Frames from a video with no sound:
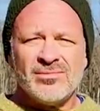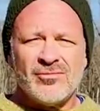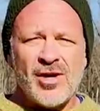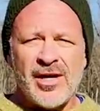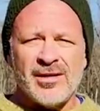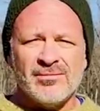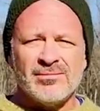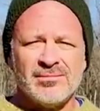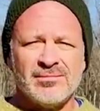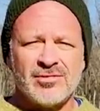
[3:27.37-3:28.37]
Right.
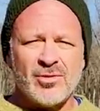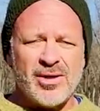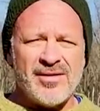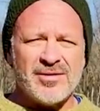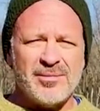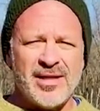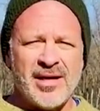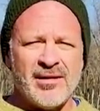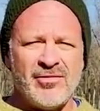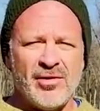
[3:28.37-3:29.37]
So we have to be
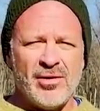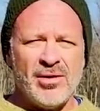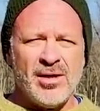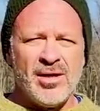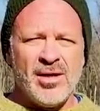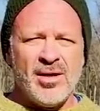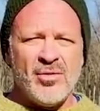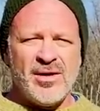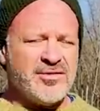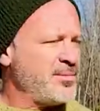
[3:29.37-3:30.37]
careful.
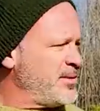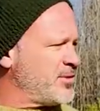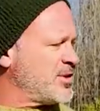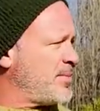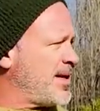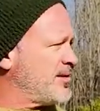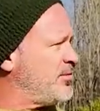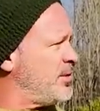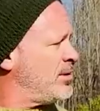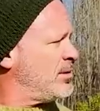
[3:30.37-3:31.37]
We have to be
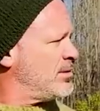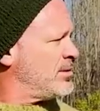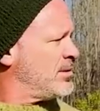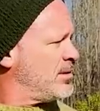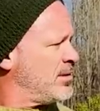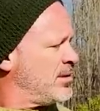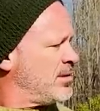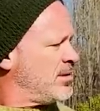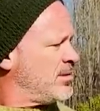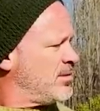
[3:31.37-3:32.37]
respectful.
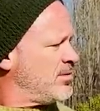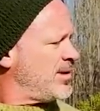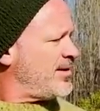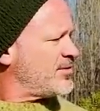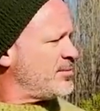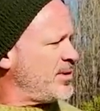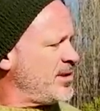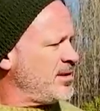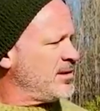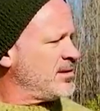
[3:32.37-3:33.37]
We have to be